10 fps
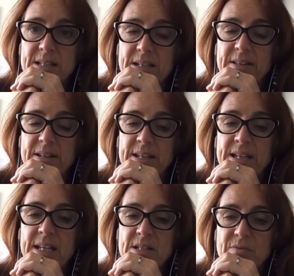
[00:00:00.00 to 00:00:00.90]
The
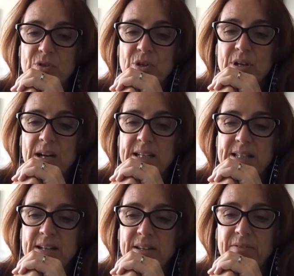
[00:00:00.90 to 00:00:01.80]
needs of
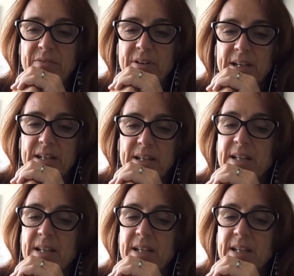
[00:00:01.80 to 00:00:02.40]
journalists are different.